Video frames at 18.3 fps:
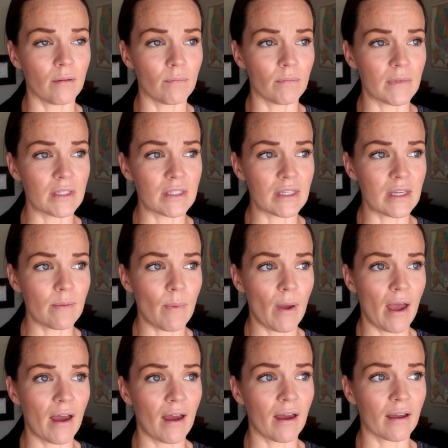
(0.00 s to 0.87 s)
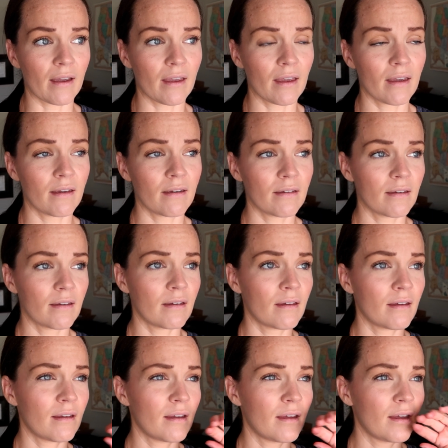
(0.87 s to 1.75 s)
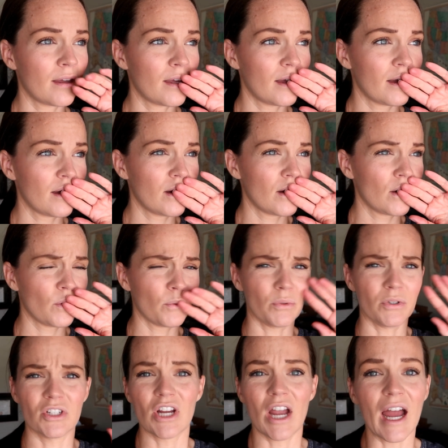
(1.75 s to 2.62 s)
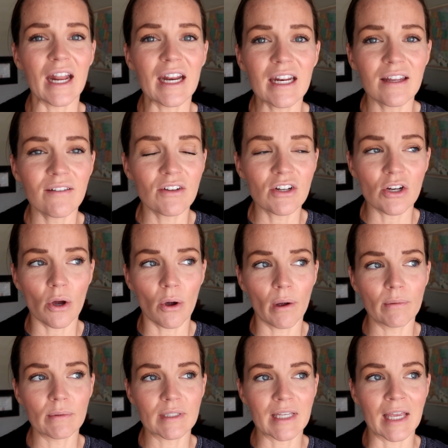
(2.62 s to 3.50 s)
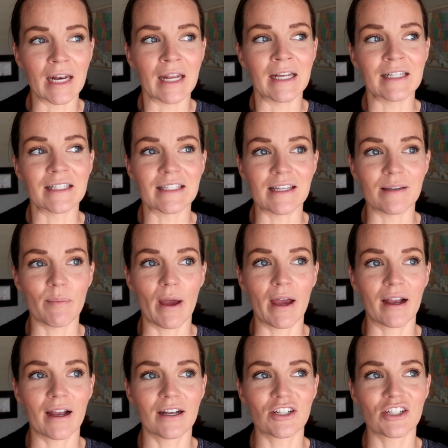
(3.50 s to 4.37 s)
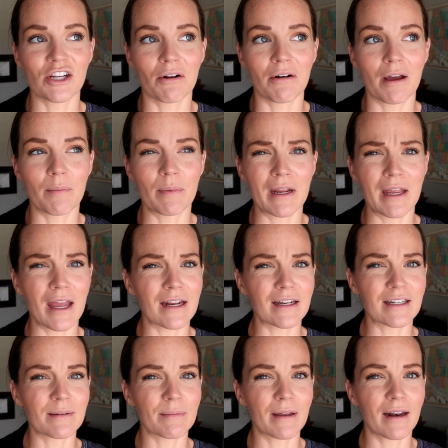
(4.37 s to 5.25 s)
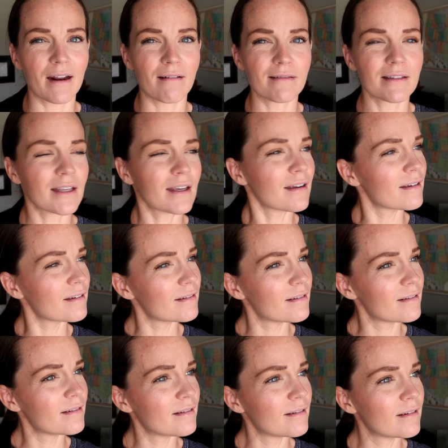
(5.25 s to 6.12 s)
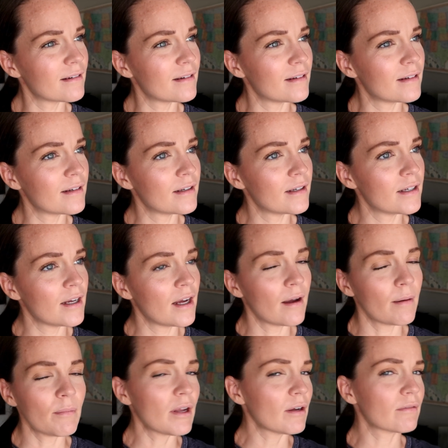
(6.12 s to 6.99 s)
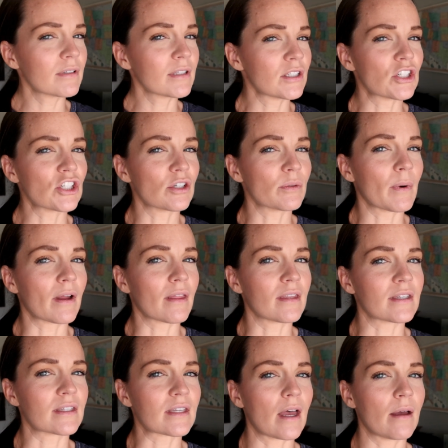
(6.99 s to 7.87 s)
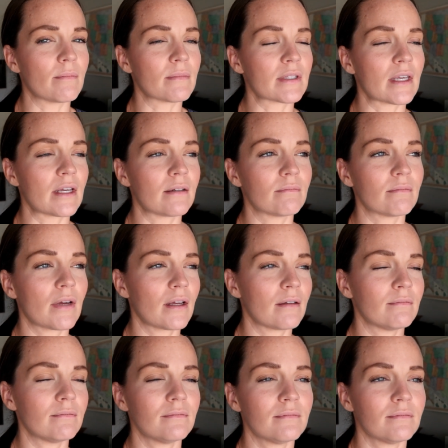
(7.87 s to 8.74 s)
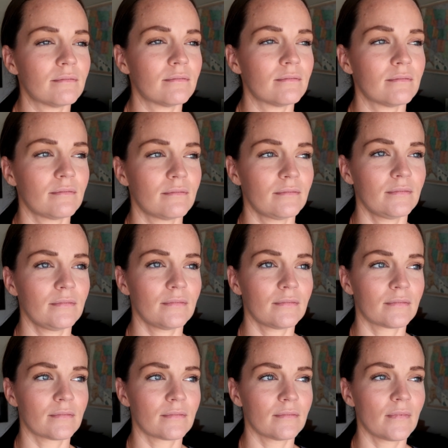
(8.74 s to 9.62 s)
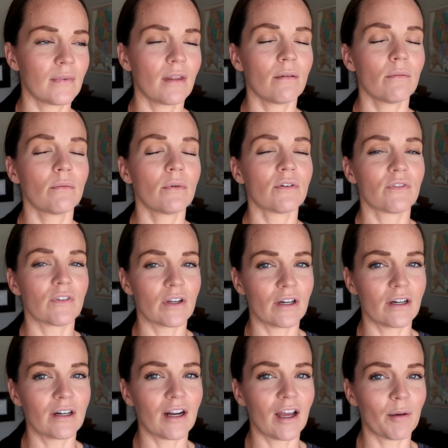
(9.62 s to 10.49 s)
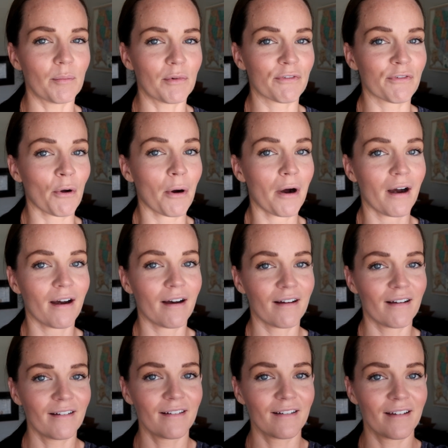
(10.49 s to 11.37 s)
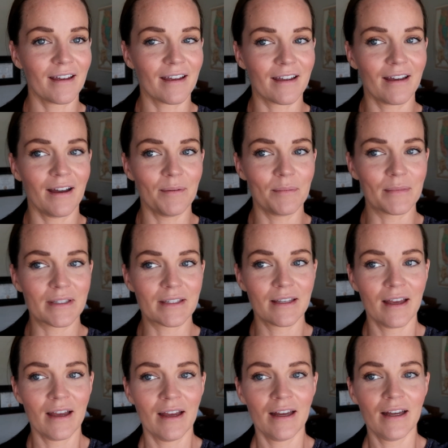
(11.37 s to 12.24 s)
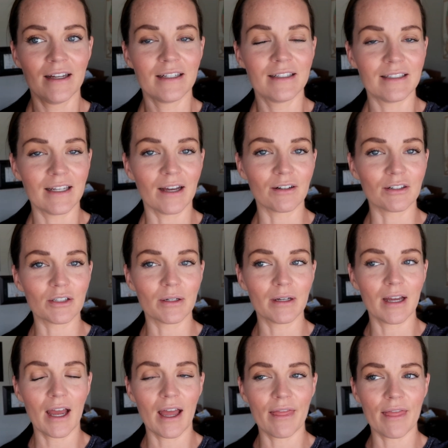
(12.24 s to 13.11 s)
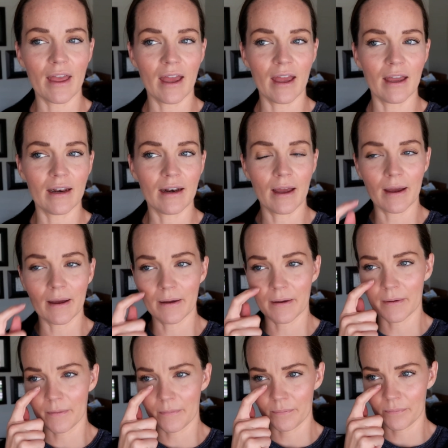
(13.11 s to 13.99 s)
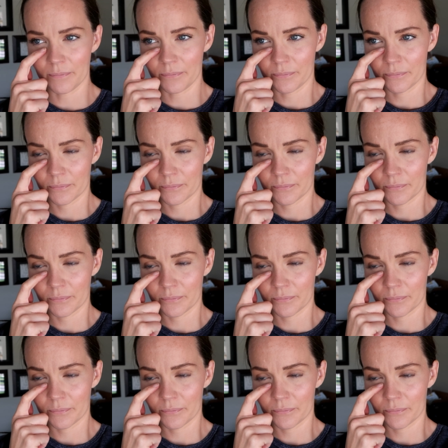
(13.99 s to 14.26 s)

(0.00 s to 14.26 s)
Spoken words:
the Z-Pack, which I didn't even know I was getting a Z-Pack. I showed up and he handed it to me, and I was like, I'm not really sure where this comes in, but we'll figure it out before it comes down to it. And then